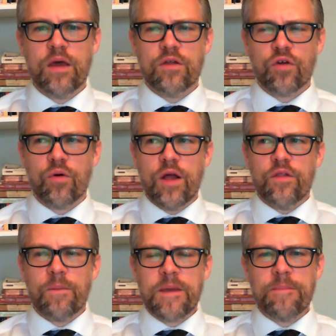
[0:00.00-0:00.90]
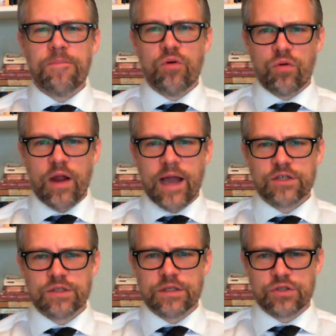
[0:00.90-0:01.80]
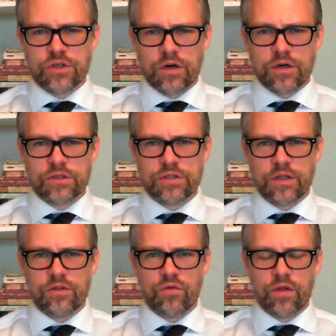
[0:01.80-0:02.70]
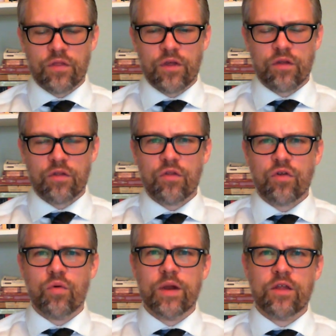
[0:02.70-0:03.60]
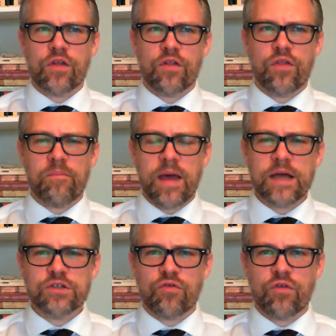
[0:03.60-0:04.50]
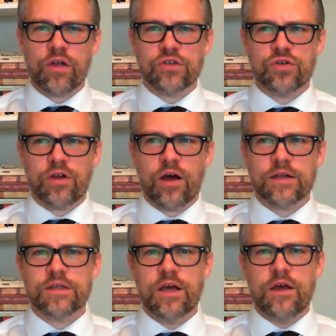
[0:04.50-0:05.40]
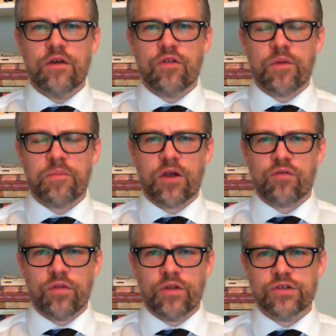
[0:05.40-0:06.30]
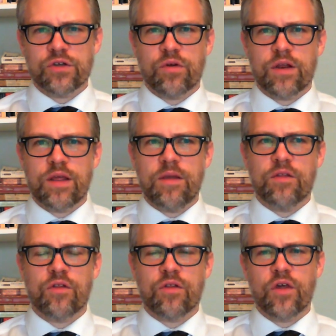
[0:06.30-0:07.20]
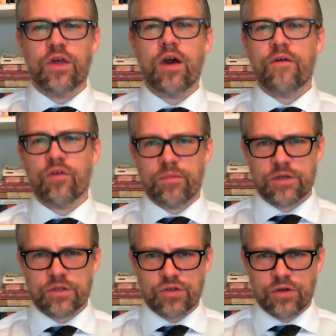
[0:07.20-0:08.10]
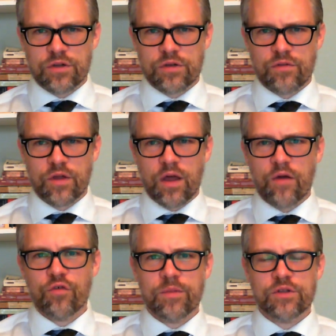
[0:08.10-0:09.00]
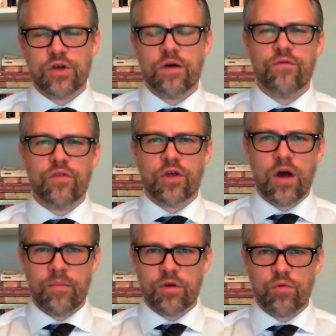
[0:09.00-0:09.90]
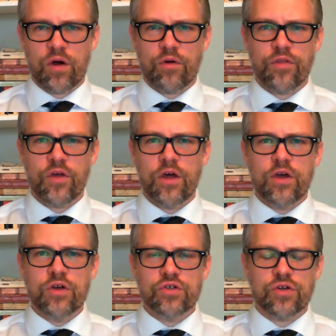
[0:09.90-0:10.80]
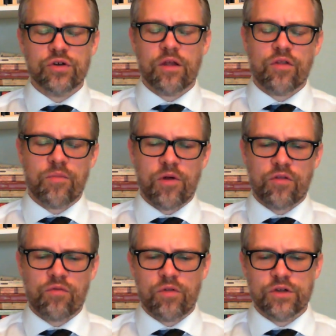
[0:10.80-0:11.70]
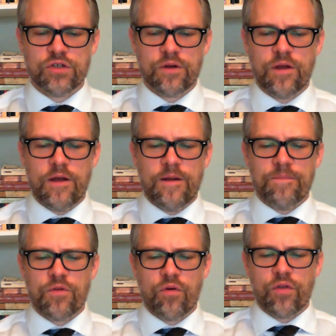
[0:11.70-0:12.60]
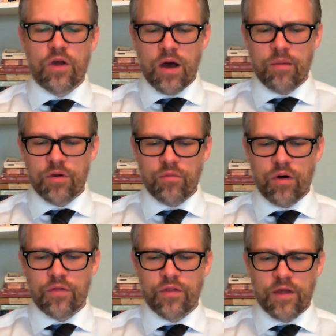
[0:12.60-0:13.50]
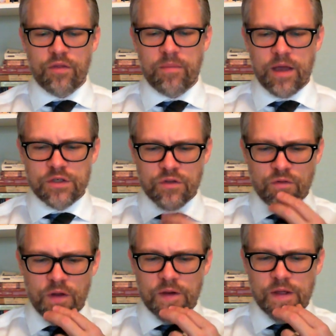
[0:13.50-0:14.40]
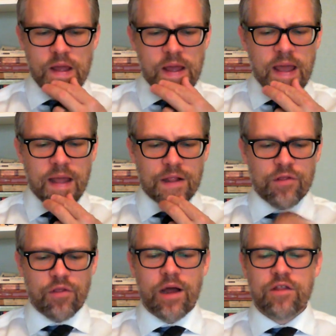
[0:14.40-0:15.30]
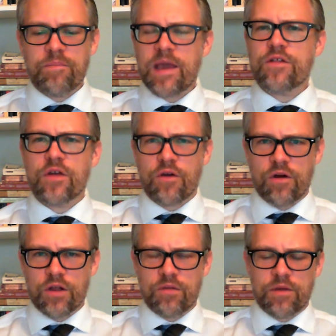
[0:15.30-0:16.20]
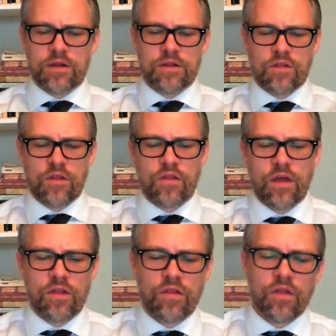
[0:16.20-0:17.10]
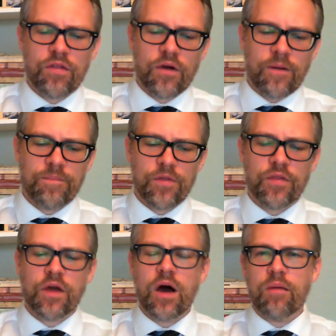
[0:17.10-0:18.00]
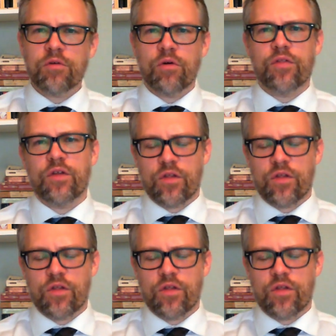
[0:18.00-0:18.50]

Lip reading: So the people who are actually in charge and doing things. So when he says the magistrate should not suppress religion, what he means is the government shouldn't. The government of the Commonwealth should not suppress religion. So the Commonwealth and the magistrate. And Locke's basic argument is he says that the Commonwealth